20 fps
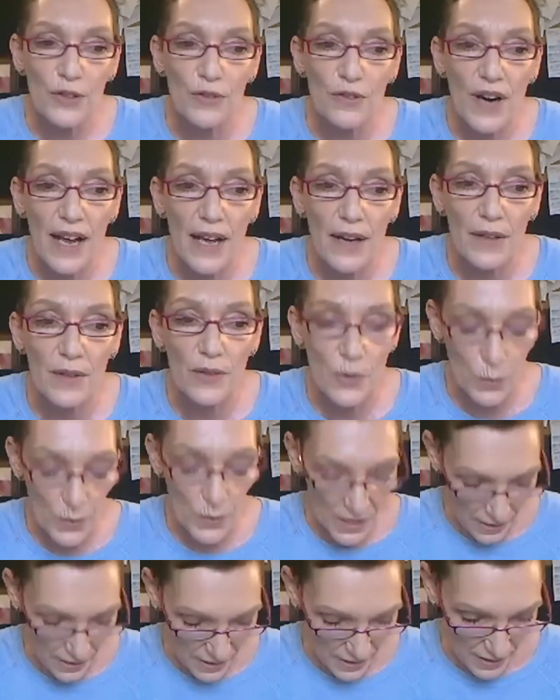around
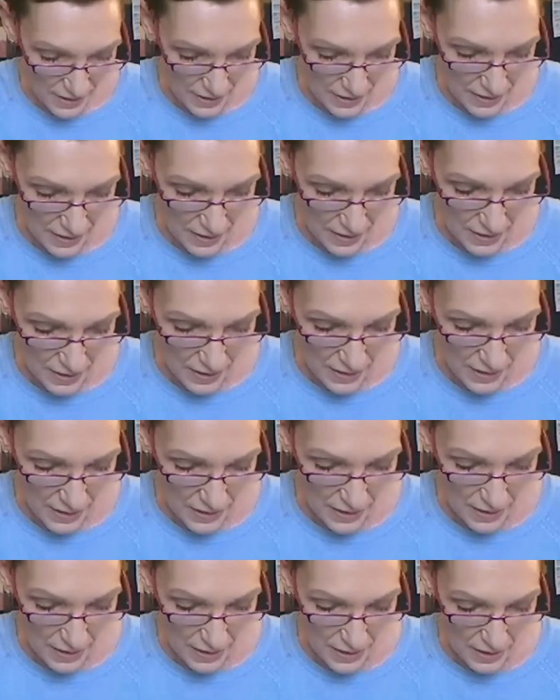with.
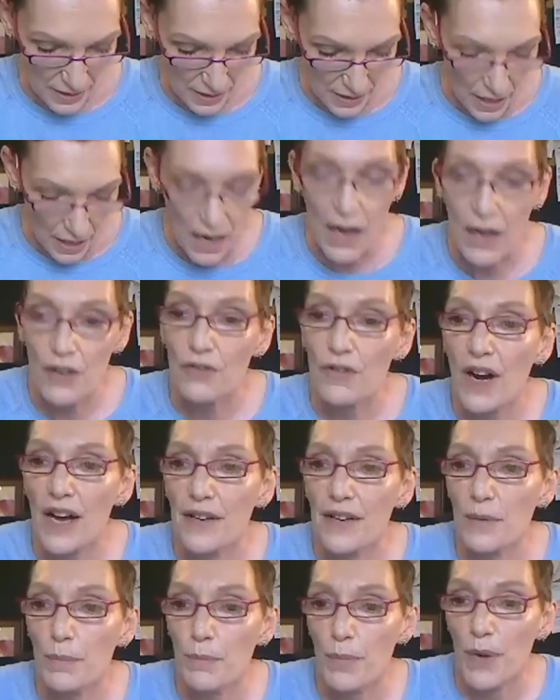I
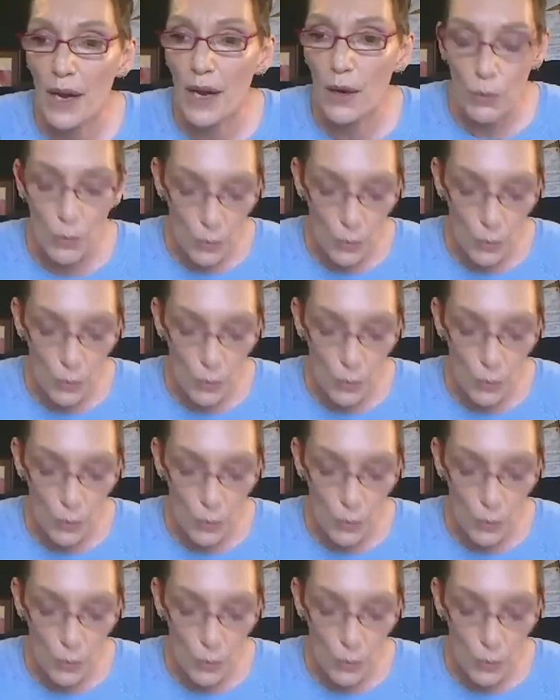write about